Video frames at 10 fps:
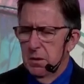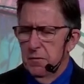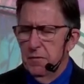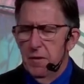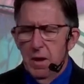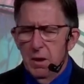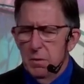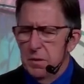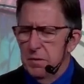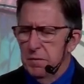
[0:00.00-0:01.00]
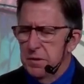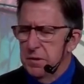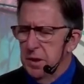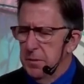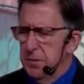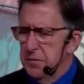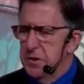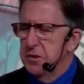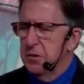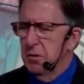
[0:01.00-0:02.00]
to follow in the footsteps of
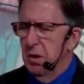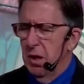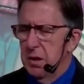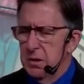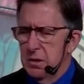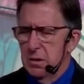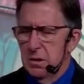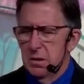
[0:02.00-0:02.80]
Jesus Christ